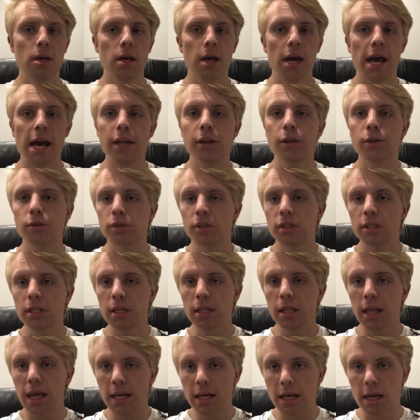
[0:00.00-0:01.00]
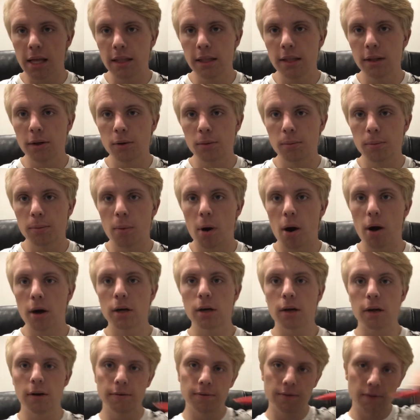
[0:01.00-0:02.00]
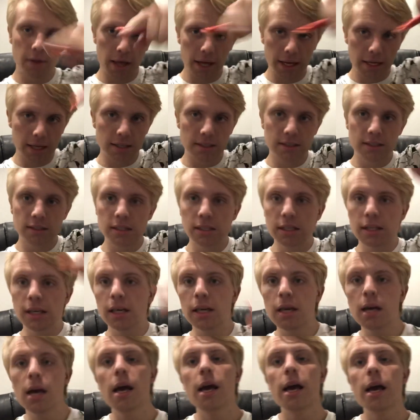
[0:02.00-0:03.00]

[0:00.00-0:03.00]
And you'll see like a little mark of like a slinky.